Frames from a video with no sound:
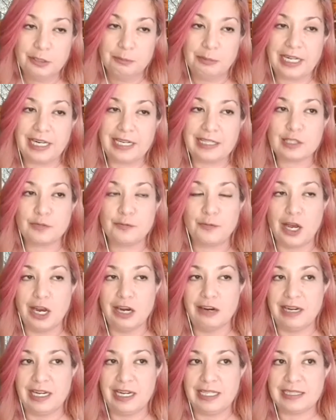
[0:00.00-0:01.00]
But as
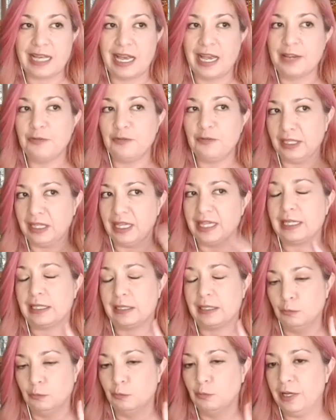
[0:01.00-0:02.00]
far as, I feel like
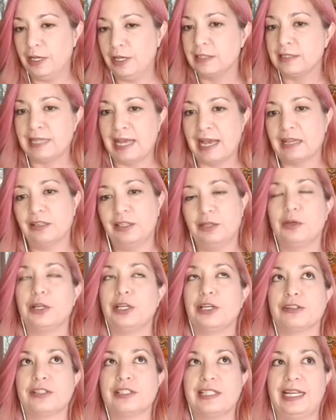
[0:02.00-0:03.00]
exactly
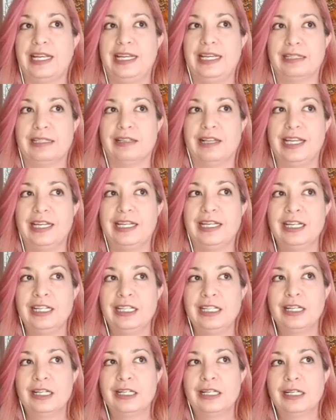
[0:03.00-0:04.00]
what you're saying, like
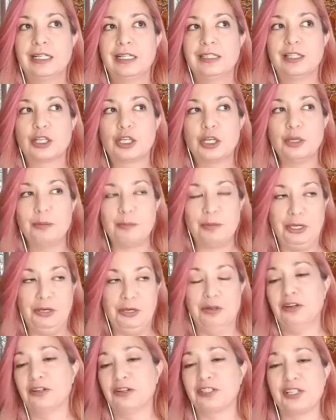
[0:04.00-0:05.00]
the
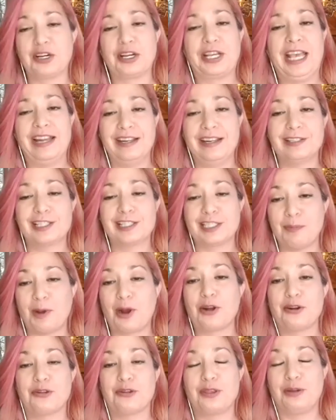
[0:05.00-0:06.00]
computers are getting
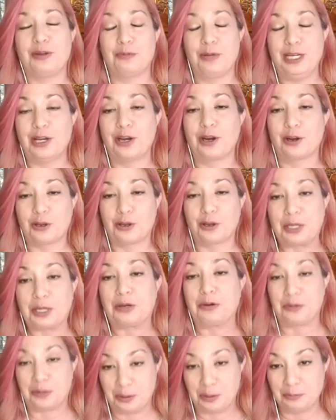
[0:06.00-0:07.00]
smarter than we are,
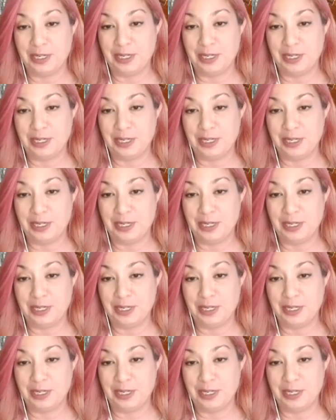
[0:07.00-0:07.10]
quicker than